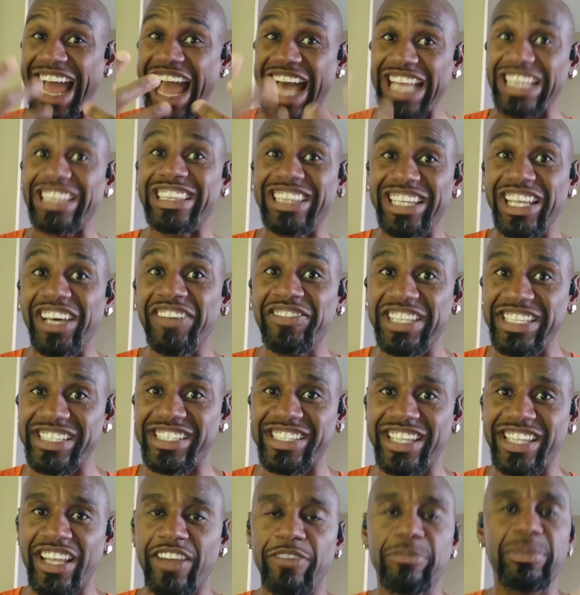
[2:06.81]
I love this
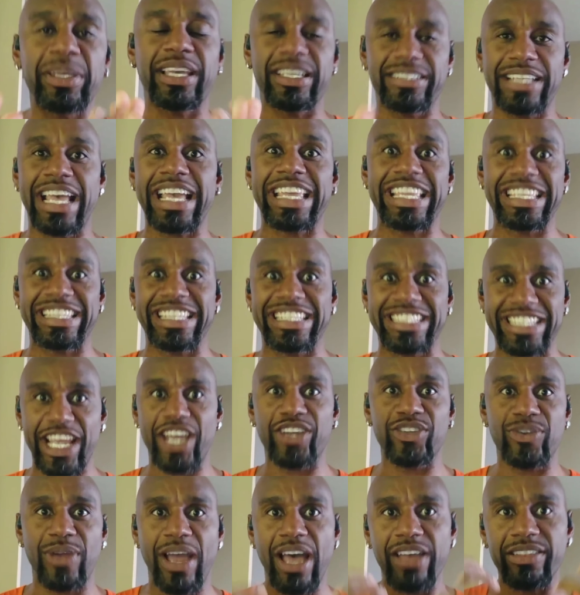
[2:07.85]
stuff because I get to tell
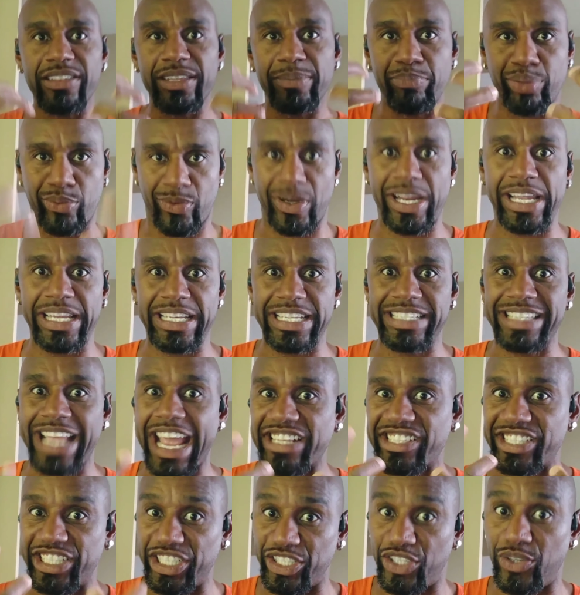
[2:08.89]
you how the brain is
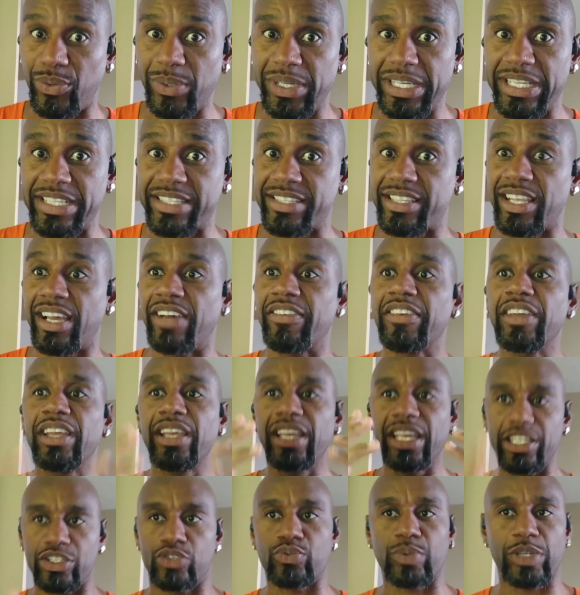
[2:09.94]
actually doing this stuff.
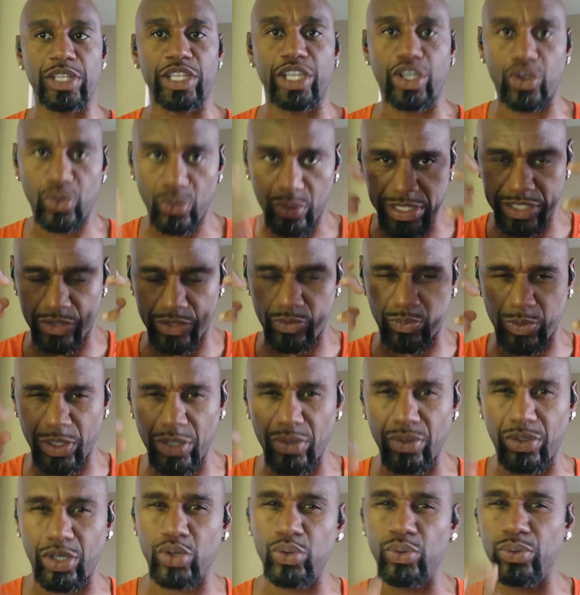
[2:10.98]
And it's really cool, and it's real
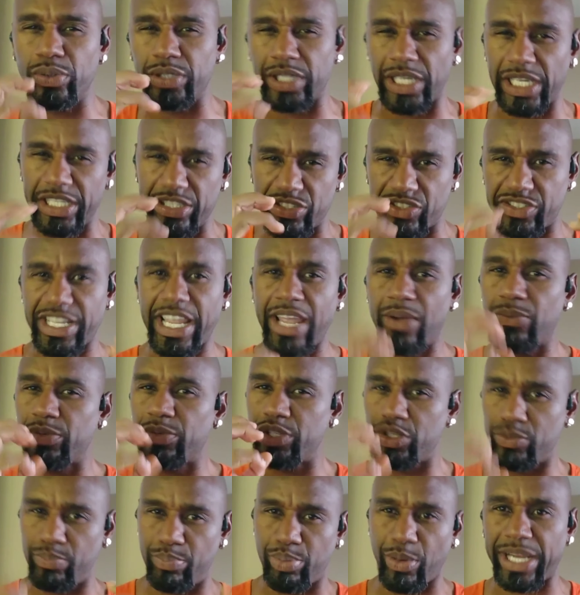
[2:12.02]
cool to understand when
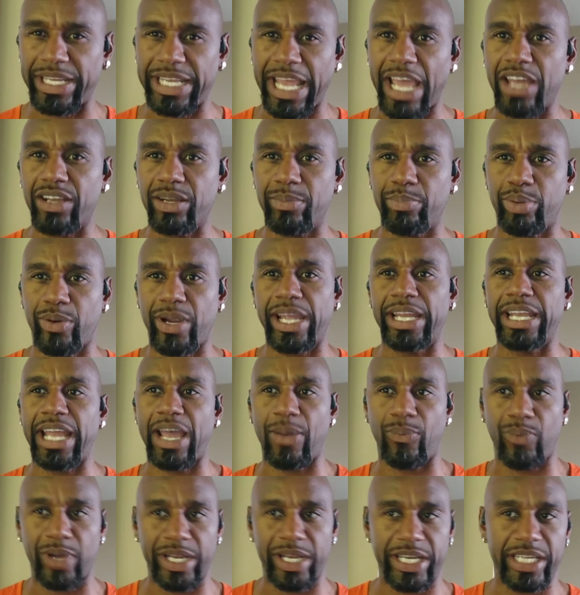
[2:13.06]
you break down the brain
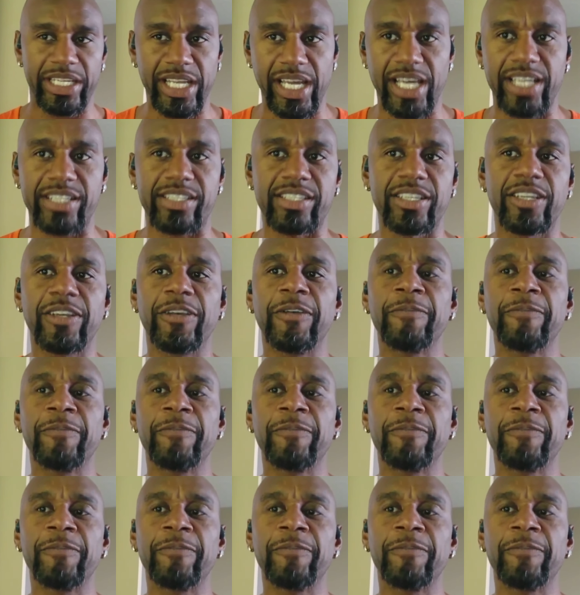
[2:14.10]
and what it does.